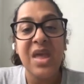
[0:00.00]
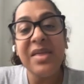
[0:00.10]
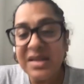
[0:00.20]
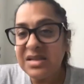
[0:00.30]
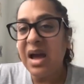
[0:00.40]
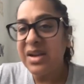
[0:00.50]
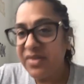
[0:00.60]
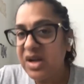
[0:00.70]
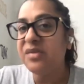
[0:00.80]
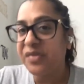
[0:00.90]
And this kind
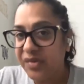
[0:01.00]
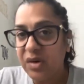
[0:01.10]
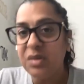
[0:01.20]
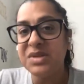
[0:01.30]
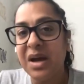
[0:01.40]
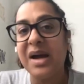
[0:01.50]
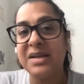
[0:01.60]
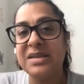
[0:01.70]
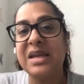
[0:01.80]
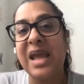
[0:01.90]
of confirmed to
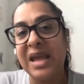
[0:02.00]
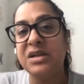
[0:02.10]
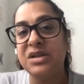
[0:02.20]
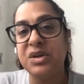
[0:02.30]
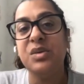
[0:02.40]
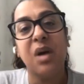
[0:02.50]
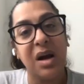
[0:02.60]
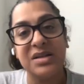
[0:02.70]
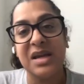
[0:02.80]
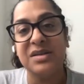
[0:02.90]
us that ADA2
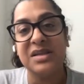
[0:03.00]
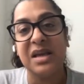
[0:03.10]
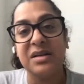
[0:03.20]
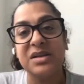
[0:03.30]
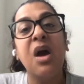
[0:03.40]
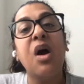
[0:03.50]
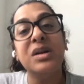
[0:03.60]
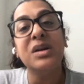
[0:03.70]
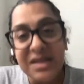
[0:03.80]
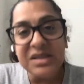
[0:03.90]
knockdown cells
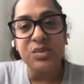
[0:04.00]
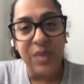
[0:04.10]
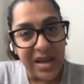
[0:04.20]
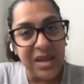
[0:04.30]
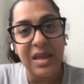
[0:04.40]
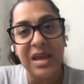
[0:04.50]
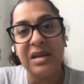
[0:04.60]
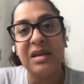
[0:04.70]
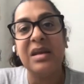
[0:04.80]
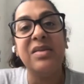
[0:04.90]
are
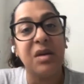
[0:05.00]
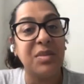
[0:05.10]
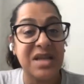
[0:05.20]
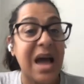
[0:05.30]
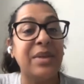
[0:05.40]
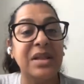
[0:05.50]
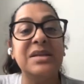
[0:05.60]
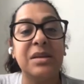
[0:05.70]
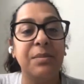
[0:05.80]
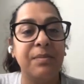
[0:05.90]
dysregulated in their
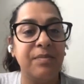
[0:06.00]
metabolism.